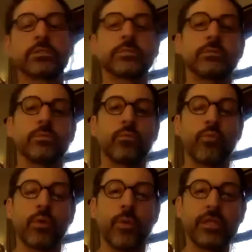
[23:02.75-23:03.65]

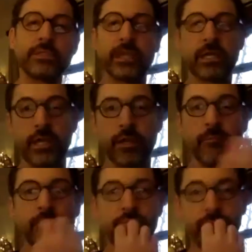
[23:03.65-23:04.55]
how soon are we
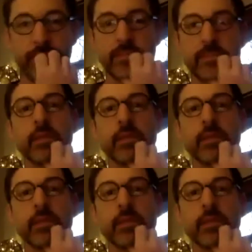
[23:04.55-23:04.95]
willing to be